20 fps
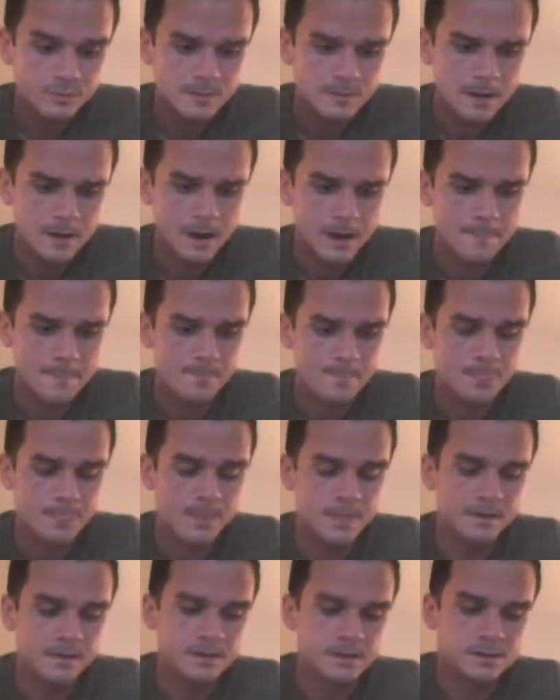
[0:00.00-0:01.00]
Alright,
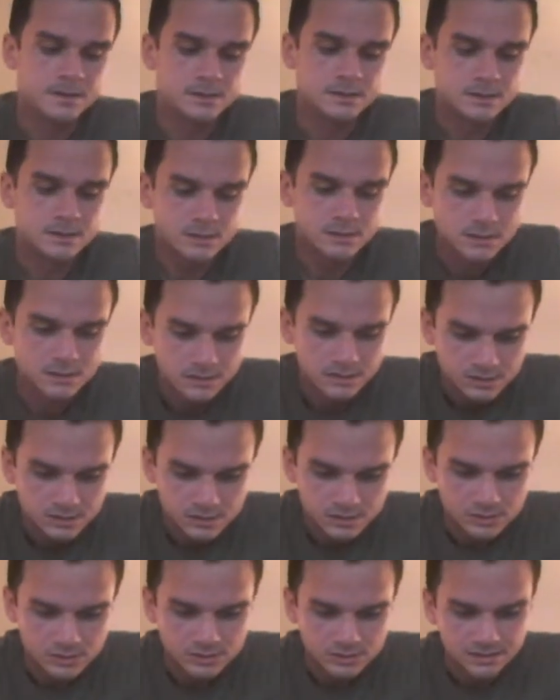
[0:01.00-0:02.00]

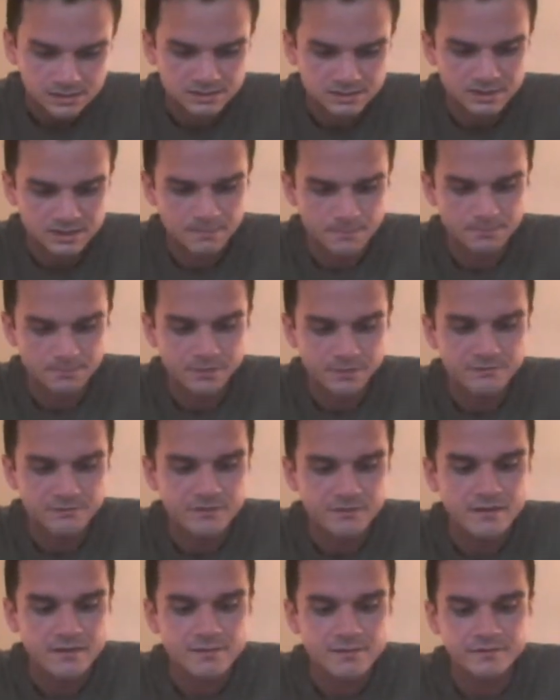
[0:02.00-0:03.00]
so next up,
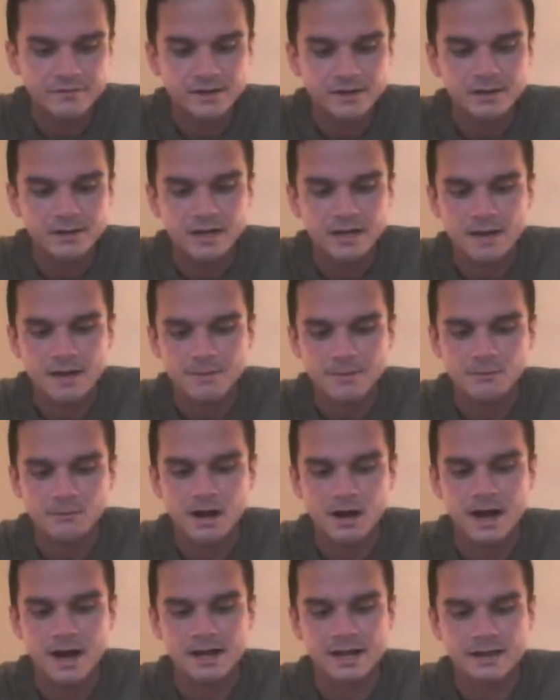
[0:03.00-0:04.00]
favorite video game and
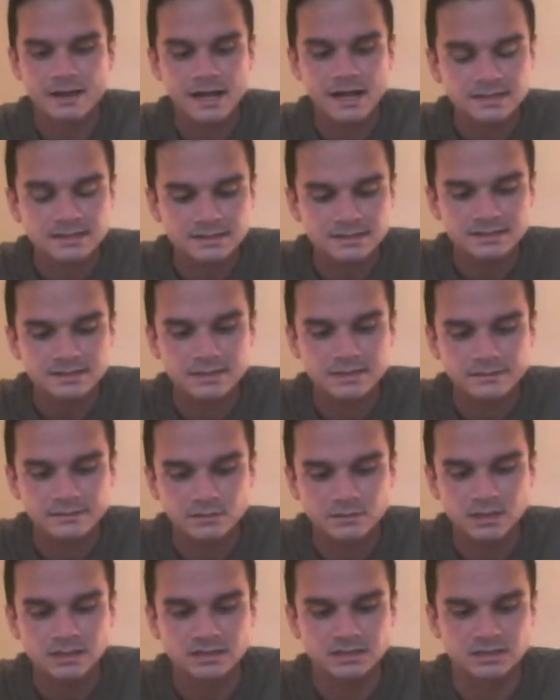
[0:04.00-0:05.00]
why? That's a tough
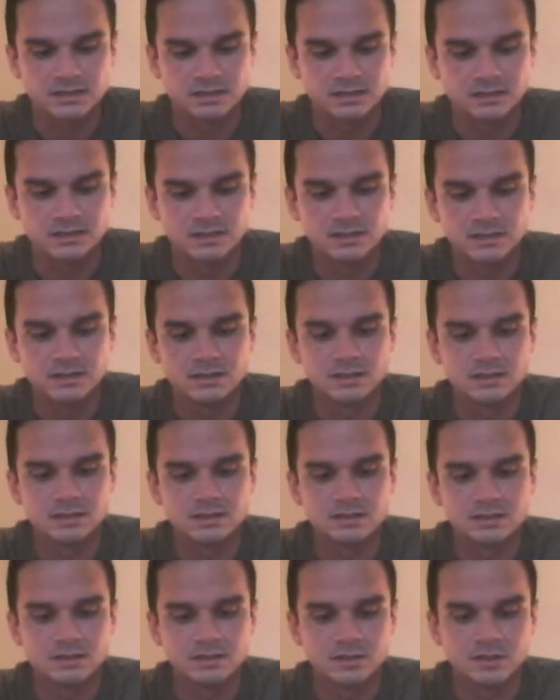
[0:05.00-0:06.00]
question.
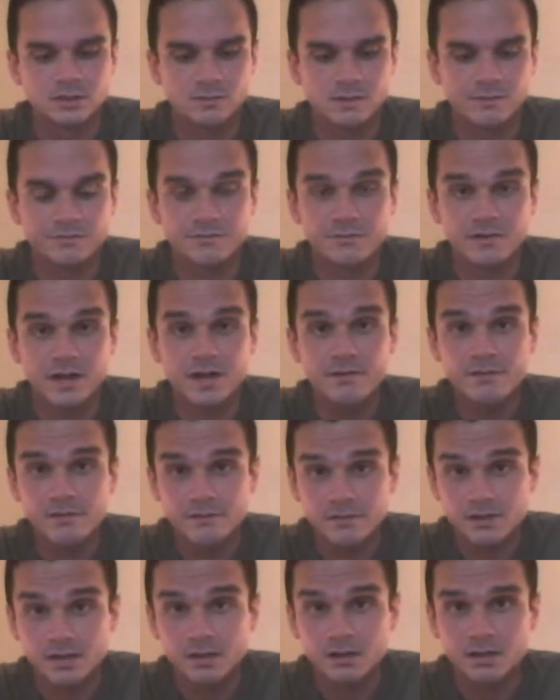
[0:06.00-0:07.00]
So my favorite
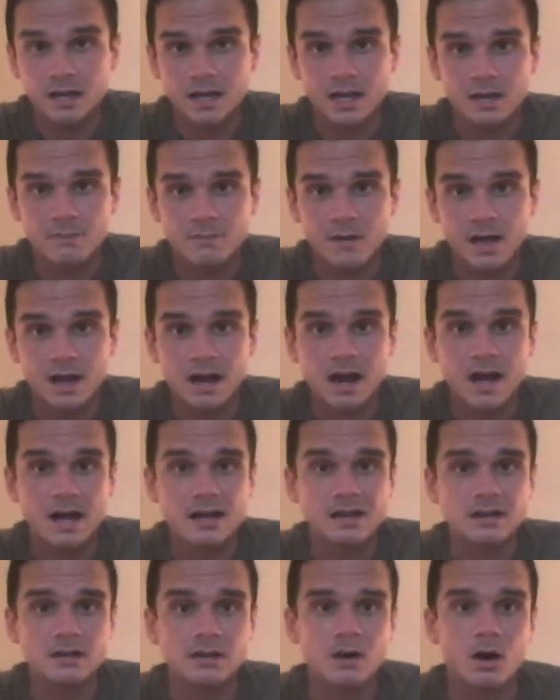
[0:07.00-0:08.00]
video game that I
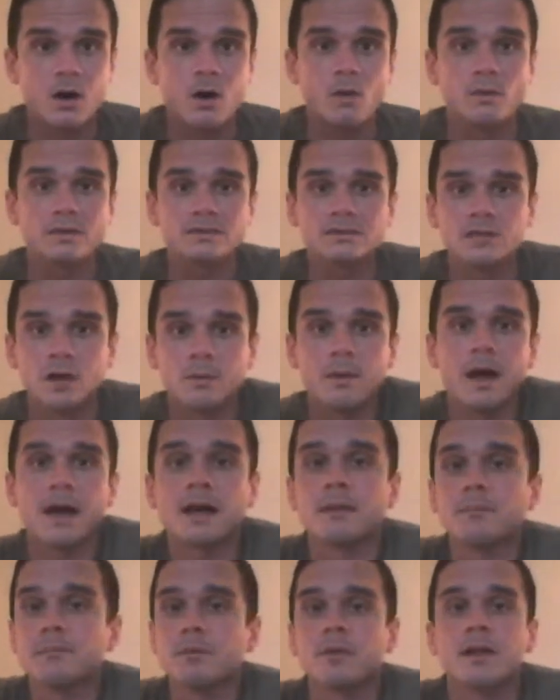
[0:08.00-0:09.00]
could always go back
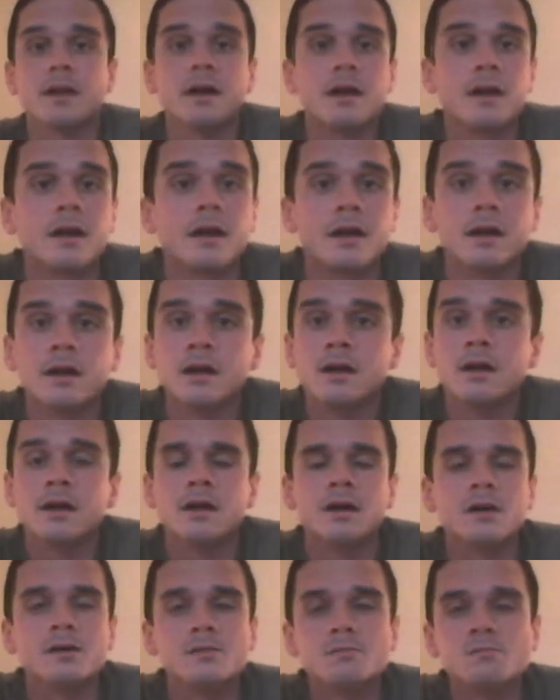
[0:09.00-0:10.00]
and play,
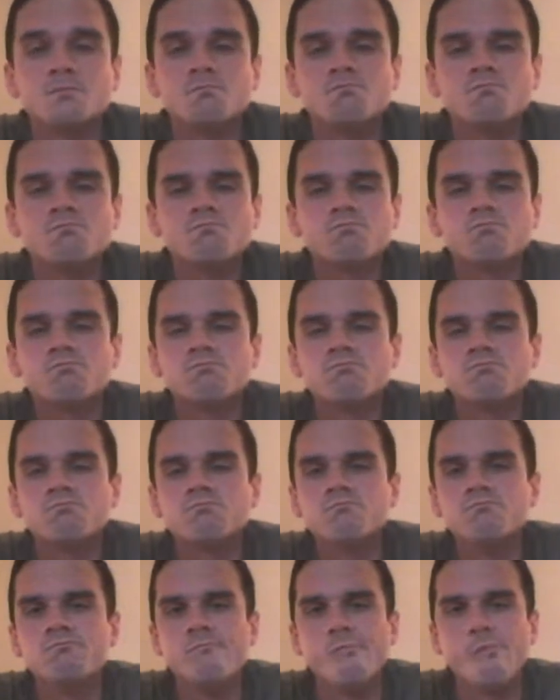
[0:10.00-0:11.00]

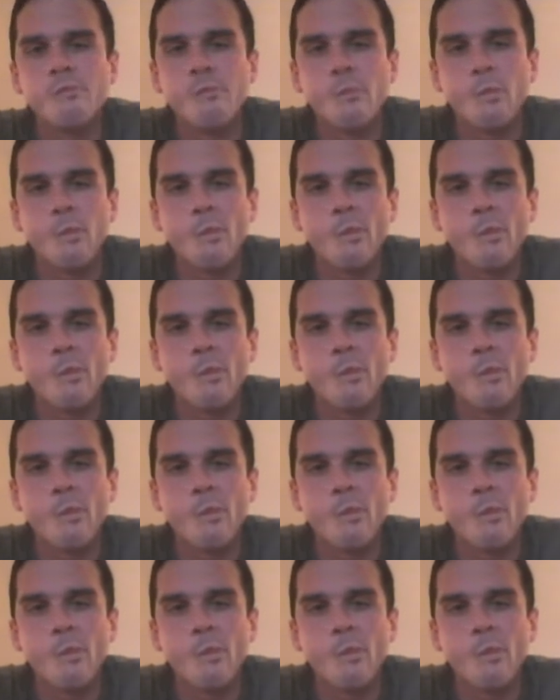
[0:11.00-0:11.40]
I